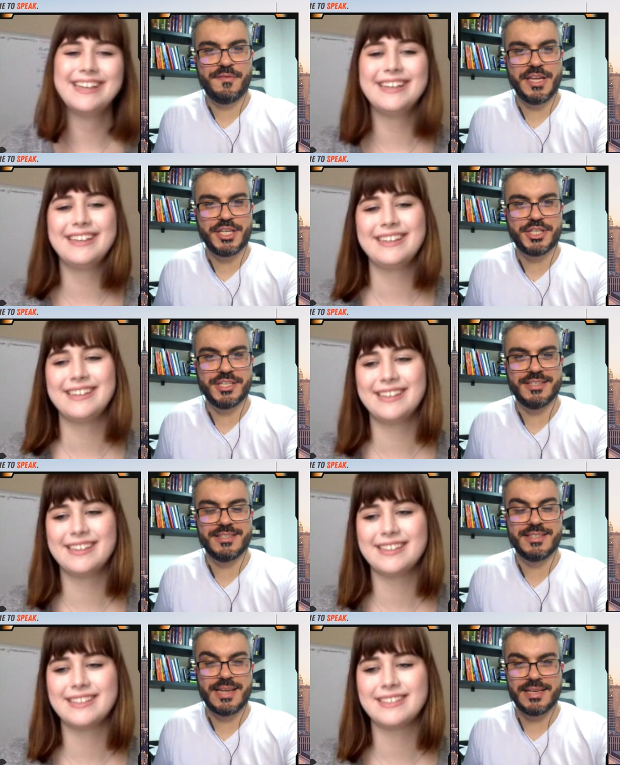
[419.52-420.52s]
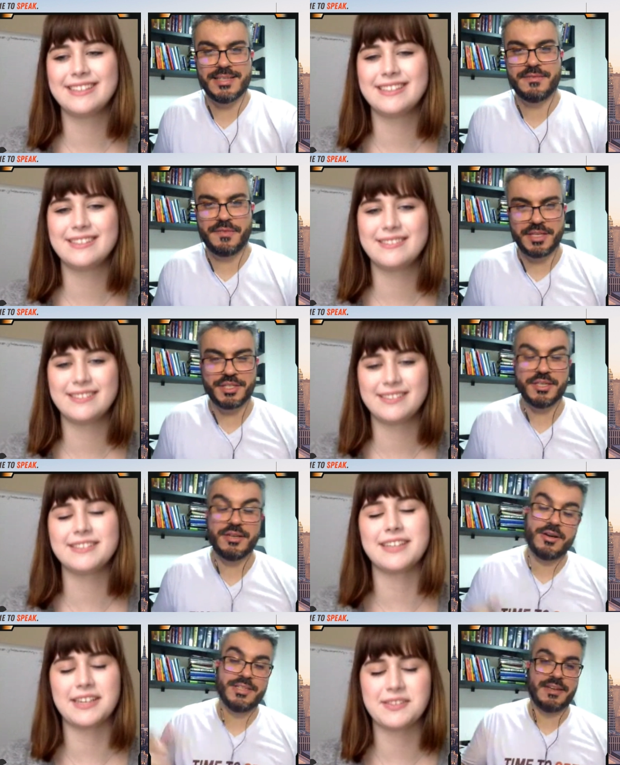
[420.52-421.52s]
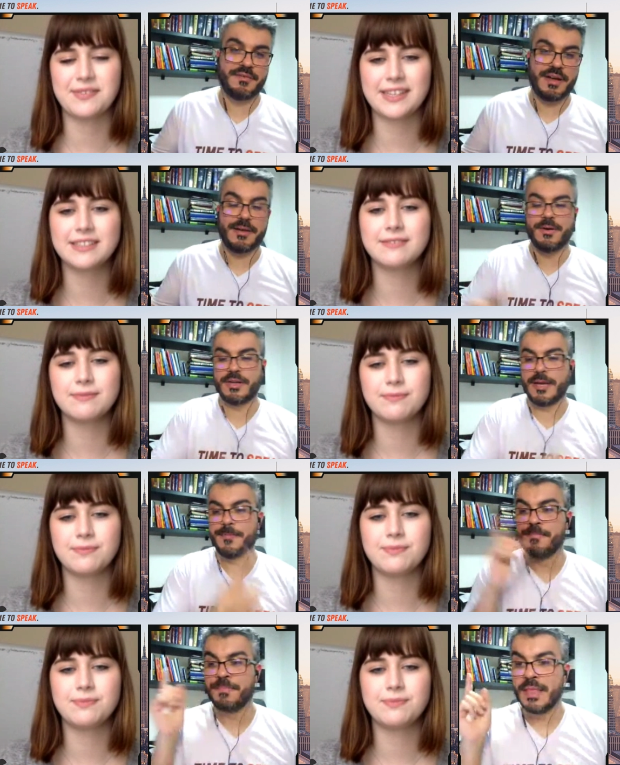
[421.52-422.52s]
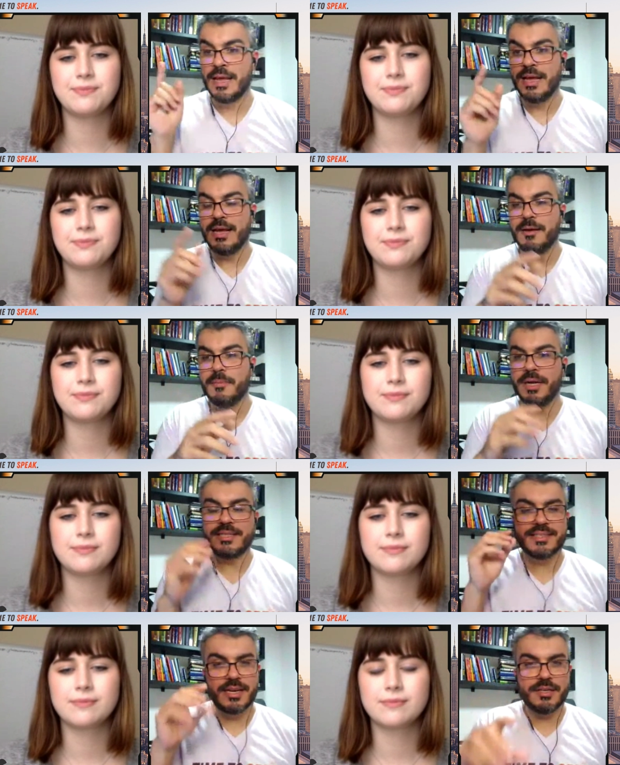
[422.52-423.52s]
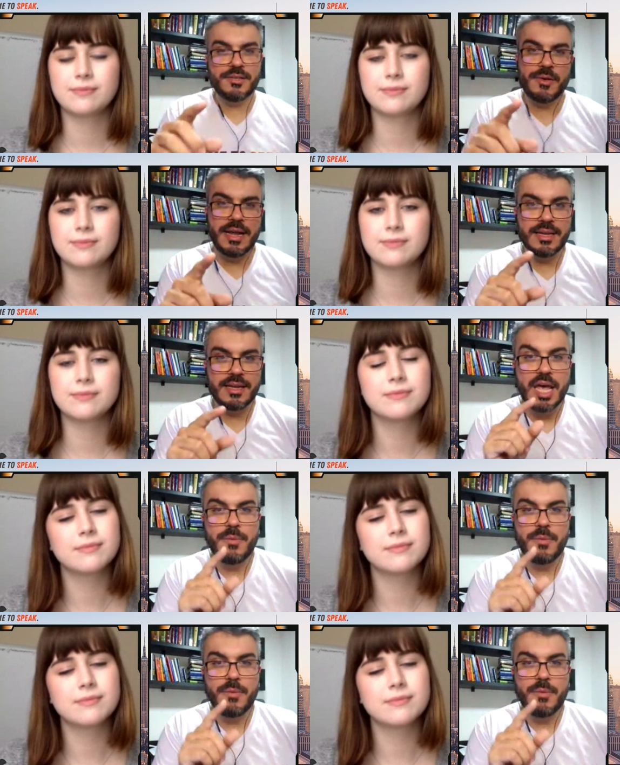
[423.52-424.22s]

Speaker 1: Fiction, science fiction, or sci-fi. Okay, but Star Trek, I